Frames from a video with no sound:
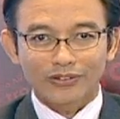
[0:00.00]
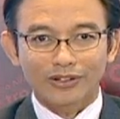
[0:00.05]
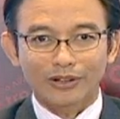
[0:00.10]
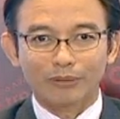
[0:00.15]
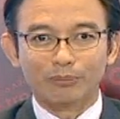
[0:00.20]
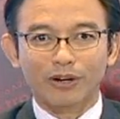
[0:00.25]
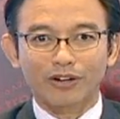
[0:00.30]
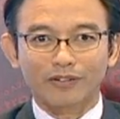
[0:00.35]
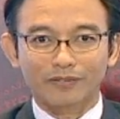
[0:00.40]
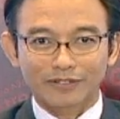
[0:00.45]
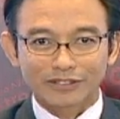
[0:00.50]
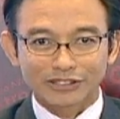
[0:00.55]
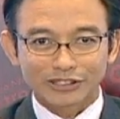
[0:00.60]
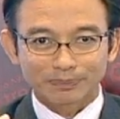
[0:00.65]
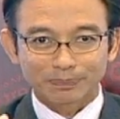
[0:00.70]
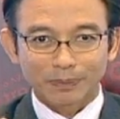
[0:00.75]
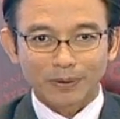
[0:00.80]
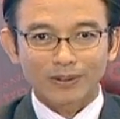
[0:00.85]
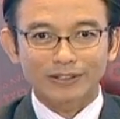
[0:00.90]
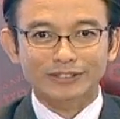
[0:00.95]
about the
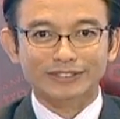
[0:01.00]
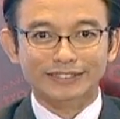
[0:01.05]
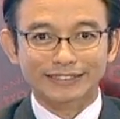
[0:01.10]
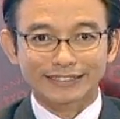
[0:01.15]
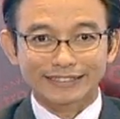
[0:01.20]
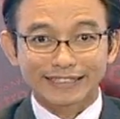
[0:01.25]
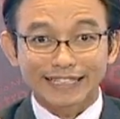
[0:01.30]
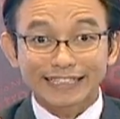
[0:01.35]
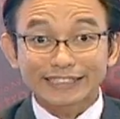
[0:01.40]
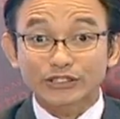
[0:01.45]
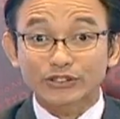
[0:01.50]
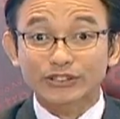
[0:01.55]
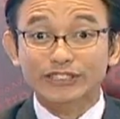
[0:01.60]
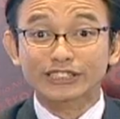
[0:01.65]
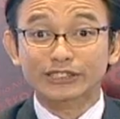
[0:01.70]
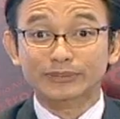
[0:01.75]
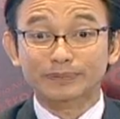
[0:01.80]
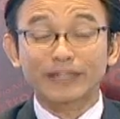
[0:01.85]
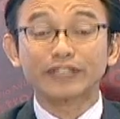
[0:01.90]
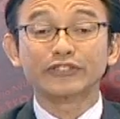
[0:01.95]
sports industry,
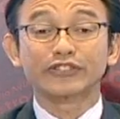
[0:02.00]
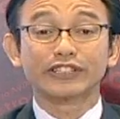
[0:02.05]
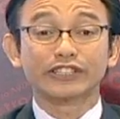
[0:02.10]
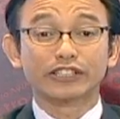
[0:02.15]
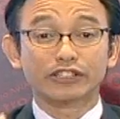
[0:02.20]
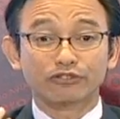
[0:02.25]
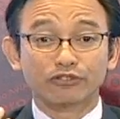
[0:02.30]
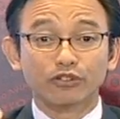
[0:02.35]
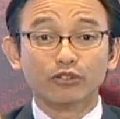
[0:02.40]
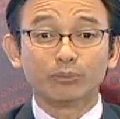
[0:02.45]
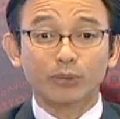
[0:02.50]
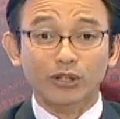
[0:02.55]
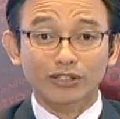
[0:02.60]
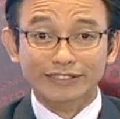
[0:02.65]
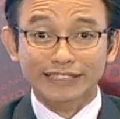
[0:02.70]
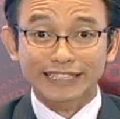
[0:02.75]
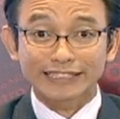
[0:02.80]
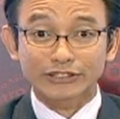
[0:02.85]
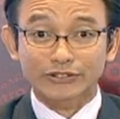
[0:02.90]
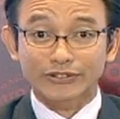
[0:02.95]
especially the football
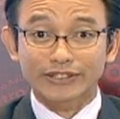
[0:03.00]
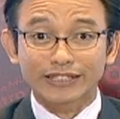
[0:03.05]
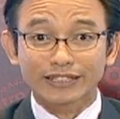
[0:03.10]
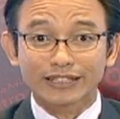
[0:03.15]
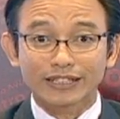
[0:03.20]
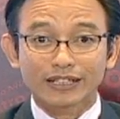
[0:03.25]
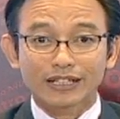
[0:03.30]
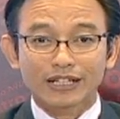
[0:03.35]
industry,